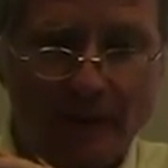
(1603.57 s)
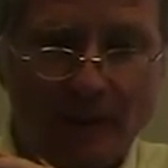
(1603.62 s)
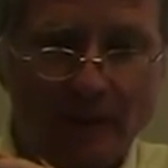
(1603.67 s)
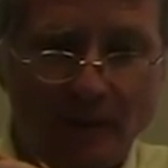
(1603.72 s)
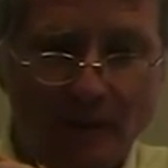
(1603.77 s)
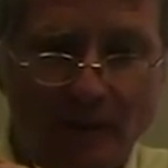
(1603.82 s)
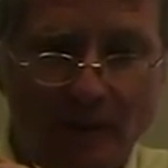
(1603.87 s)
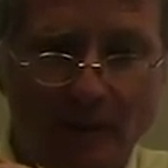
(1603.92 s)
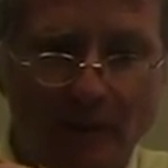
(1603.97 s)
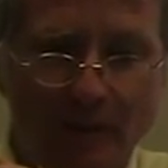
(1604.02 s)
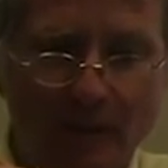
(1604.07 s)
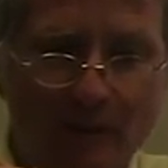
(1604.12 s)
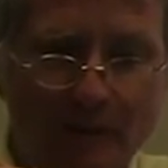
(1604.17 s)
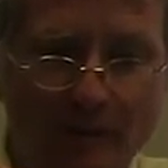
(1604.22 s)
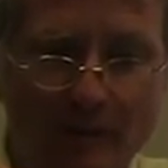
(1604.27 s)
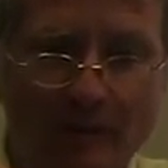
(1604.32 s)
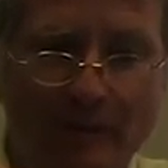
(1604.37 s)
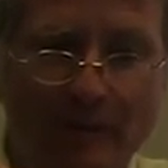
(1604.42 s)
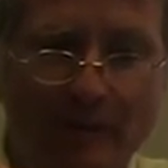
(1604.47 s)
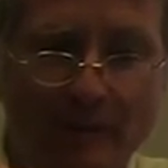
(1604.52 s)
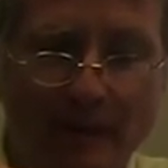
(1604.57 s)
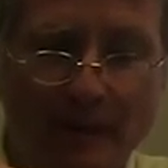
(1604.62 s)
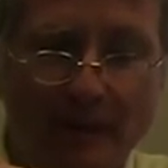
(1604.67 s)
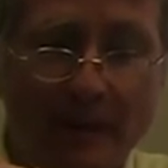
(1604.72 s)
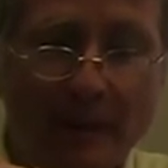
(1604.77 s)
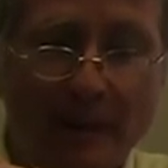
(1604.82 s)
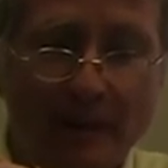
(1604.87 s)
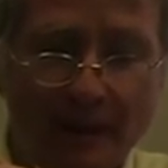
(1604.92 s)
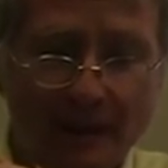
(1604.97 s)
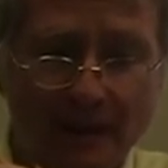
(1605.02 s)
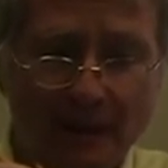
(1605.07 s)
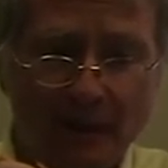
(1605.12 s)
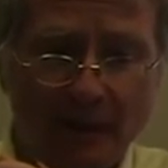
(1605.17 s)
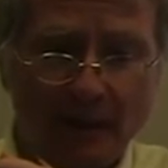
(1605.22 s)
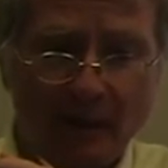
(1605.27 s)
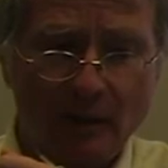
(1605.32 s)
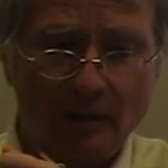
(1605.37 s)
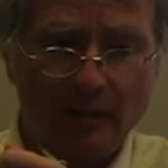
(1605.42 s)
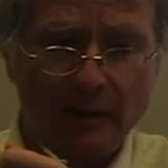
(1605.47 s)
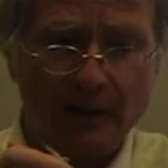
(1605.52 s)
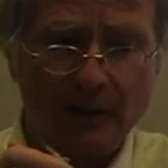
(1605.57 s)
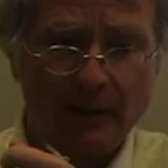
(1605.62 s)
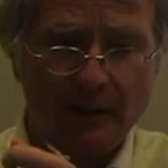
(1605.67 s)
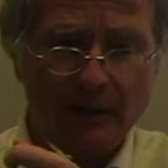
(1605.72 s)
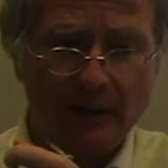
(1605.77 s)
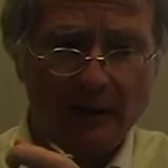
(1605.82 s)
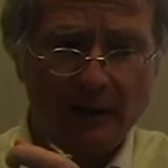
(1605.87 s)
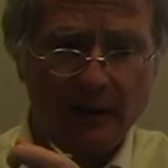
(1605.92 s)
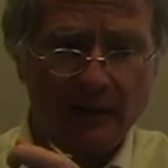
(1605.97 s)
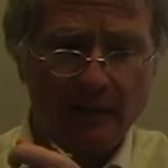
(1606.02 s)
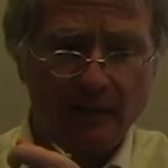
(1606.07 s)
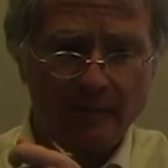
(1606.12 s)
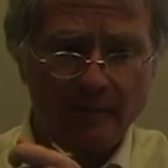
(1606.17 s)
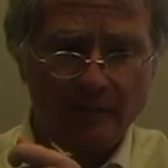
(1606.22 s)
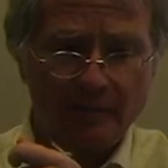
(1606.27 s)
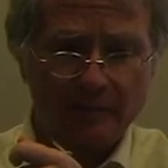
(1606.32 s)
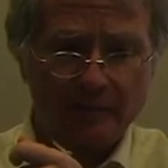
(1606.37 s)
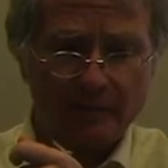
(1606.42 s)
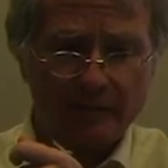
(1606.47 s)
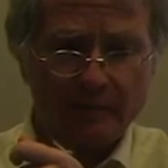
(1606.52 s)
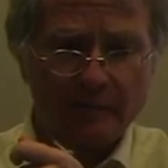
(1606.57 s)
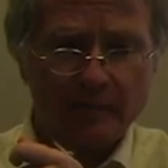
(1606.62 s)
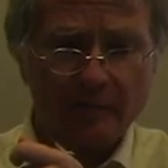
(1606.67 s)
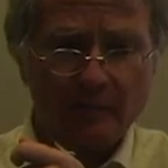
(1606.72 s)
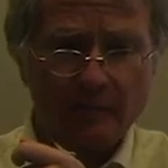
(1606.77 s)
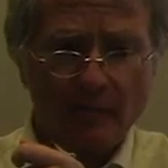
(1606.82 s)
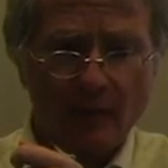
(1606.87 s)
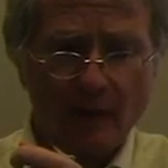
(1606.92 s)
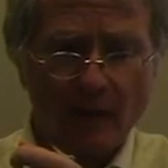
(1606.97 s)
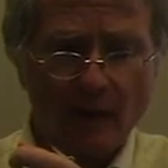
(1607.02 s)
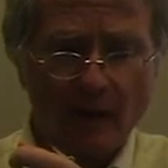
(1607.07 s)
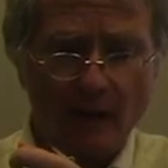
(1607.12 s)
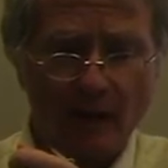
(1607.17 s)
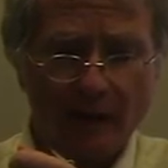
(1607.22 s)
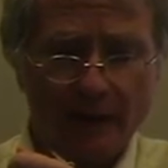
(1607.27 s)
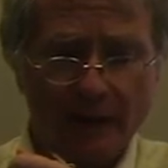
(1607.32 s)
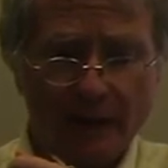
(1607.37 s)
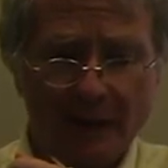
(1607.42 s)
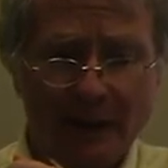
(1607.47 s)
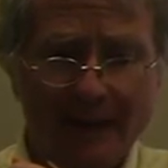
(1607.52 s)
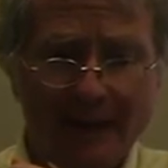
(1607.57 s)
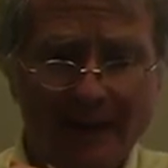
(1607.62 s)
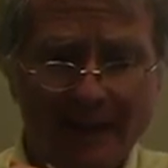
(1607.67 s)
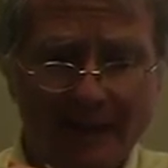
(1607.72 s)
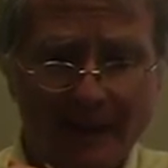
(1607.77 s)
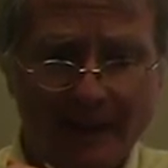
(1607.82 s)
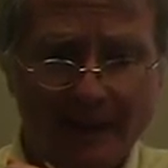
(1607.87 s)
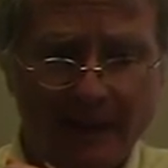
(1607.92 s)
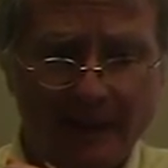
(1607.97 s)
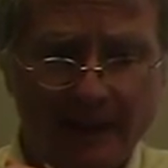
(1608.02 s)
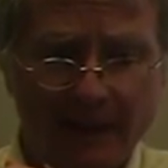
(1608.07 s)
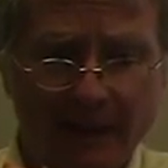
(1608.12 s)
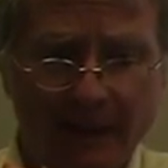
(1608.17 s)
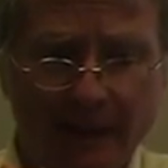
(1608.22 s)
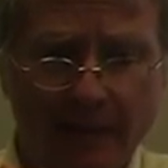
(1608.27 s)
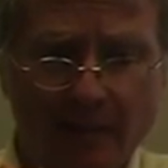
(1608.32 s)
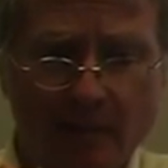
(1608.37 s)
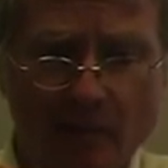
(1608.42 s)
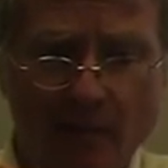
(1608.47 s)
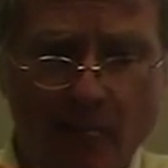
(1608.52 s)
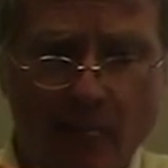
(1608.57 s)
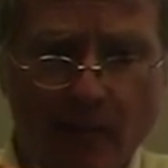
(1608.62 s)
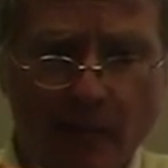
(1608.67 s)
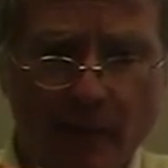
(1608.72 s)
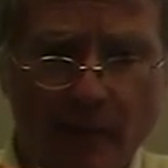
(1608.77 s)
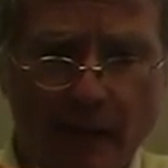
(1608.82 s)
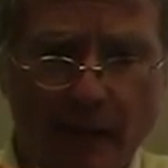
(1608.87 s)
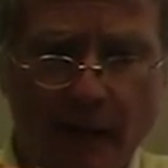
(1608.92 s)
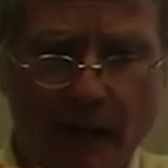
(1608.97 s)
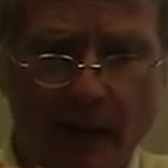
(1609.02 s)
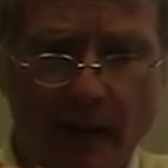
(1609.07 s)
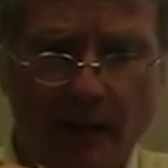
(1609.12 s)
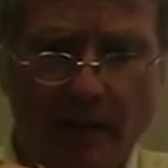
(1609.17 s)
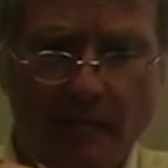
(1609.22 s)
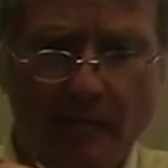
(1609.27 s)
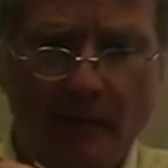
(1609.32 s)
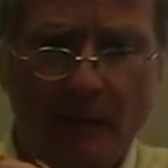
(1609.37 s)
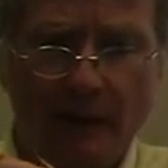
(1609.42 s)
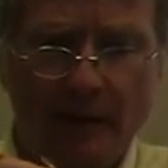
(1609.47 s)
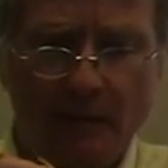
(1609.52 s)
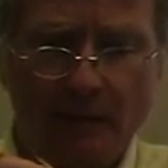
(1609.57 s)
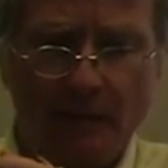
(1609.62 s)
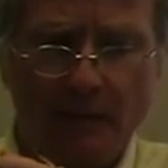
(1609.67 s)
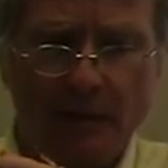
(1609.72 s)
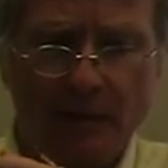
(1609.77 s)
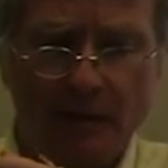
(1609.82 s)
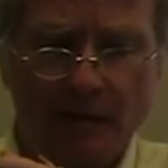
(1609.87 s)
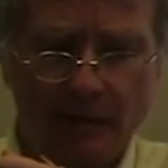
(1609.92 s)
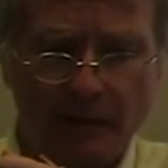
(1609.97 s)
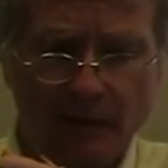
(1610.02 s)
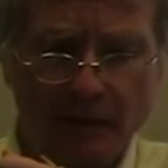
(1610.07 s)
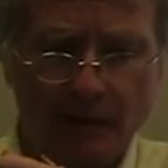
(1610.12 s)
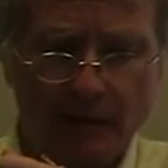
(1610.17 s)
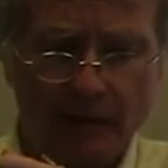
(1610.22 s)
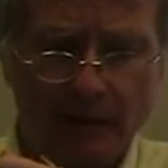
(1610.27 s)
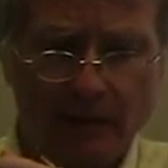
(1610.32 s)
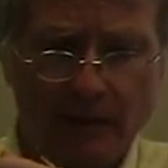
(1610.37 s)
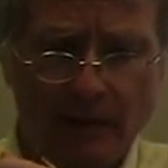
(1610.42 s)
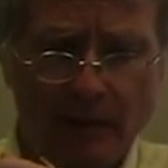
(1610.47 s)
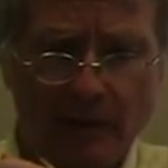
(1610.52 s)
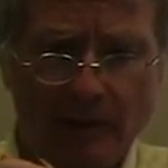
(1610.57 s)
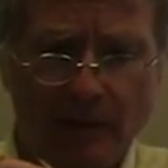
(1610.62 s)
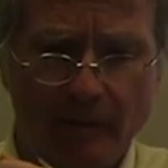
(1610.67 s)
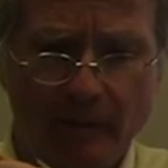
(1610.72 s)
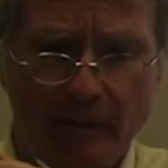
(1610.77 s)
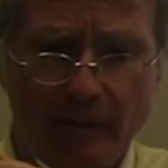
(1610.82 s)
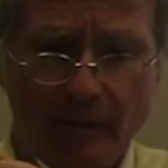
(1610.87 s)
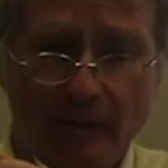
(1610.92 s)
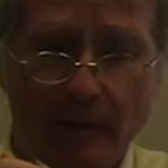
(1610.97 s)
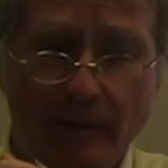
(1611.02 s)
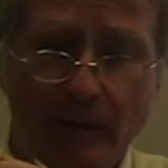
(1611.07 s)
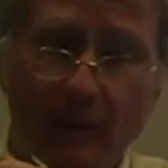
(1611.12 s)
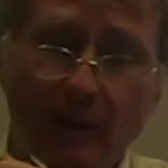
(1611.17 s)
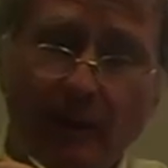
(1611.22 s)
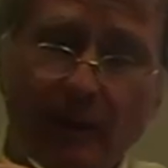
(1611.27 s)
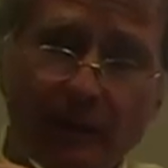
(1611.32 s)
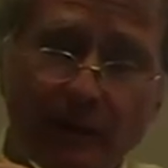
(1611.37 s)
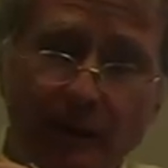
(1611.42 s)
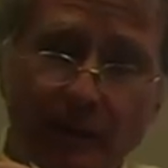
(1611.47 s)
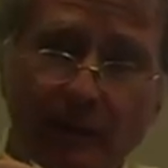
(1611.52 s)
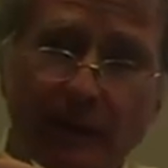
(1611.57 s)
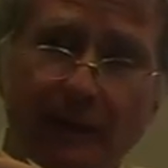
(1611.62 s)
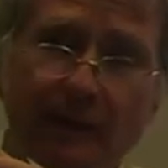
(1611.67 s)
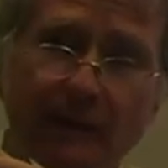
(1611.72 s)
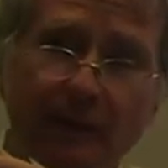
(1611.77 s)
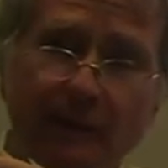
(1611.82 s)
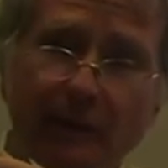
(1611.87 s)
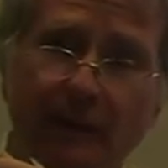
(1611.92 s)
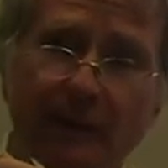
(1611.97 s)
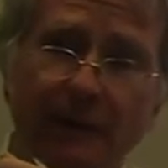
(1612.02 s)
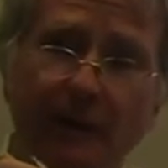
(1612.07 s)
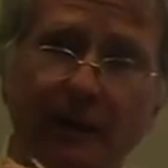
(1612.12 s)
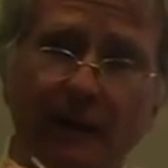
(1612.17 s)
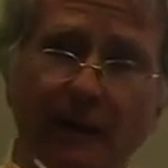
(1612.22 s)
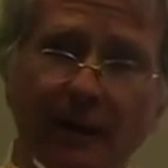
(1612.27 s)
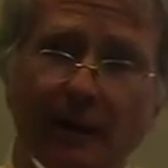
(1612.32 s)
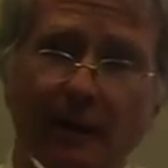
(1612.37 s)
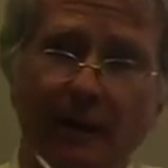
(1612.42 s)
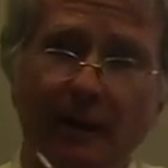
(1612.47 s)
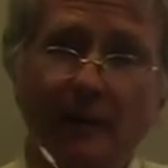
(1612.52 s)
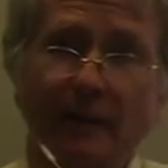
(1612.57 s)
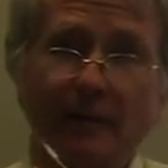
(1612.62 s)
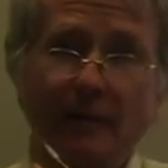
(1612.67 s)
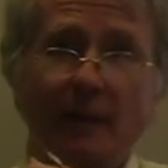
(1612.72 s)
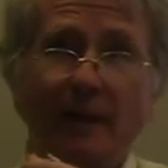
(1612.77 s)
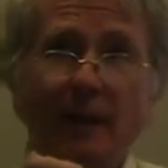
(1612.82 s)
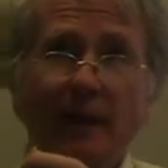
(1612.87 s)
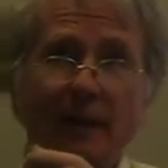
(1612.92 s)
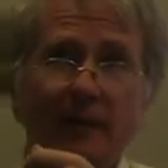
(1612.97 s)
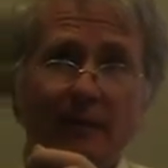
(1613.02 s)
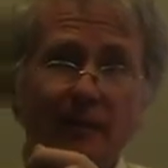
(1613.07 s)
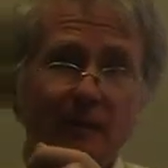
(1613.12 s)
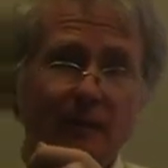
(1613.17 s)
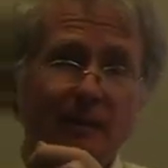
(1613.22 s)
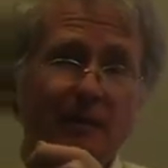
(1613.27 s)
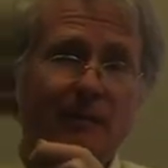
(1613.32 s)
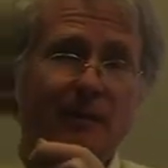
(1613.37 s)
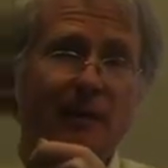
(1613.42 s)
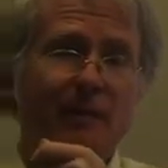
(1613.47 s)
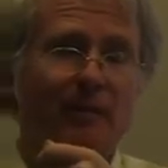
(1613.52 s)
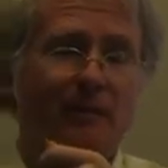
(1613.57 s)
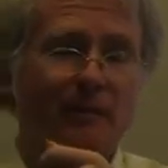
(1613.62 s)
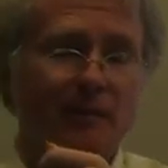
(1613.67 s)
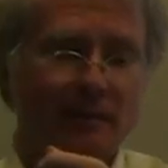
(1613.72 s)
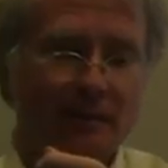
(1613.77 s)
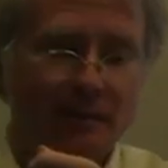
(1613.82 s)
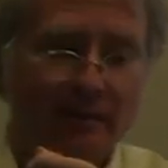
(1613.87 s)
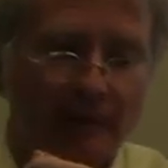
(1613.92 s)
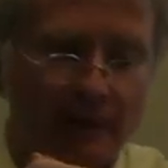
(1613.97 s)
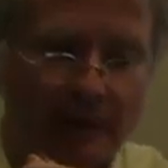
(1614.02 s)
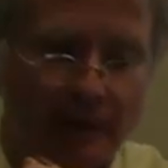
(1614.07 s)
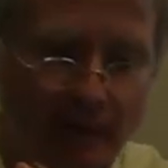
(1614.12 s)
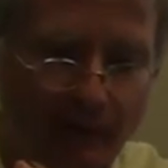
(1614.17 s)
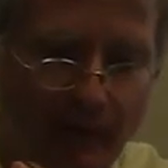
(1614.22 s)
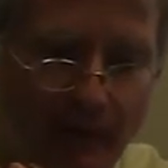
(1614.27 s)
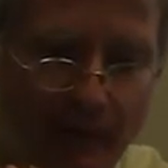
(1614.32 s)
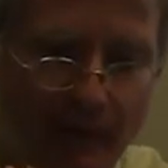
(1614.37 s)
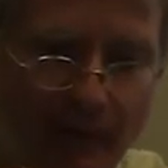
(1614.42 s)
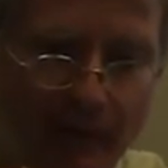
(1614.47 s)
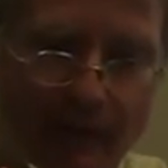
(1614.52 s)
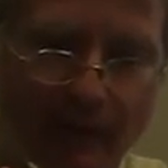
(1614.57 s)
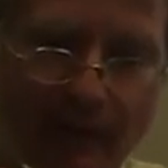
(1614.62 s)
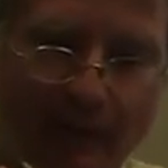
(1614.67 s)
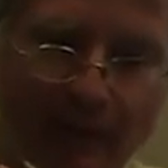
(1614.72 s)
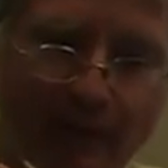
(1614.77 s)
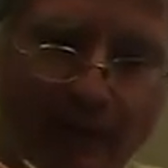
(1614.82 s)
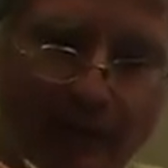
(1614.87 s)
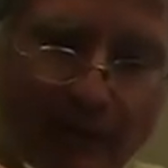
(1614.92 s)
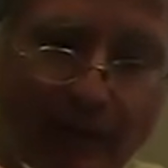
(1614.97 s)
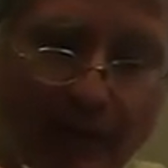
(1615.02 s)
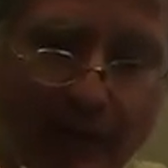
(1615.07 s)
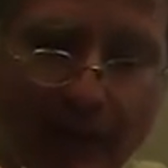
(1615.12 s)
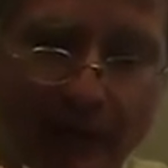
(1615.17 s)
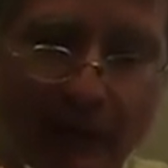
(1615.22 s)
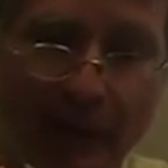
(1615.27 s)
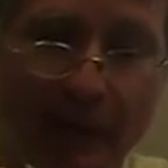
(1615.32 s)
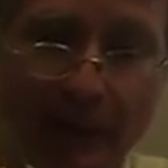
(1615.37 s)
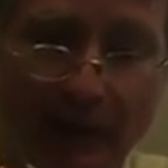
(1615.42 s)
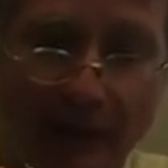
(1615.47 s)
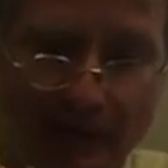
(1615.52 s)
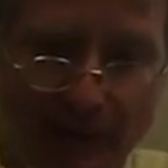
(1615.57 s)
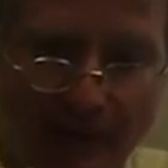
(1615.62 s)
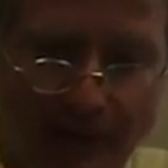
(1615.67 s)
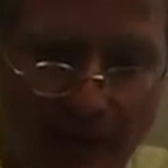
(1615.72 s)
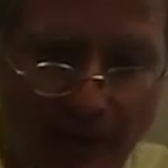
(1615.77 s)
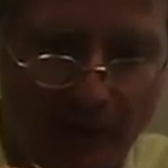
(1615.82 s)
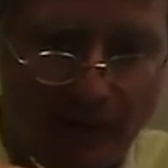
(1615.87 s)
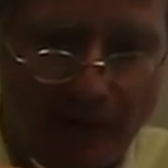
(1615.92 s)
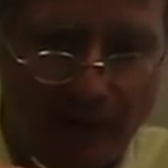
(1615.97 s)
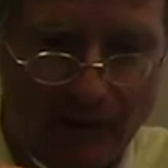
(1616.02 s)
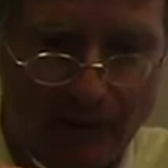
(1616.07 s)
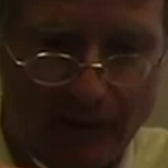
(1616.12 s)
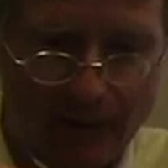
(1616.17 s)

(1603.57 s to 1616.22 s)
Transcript: so dignity, human dignity, or genetic dignity means we shouldn't reduce people. It also means, of course, we can't reduce people to their gender, of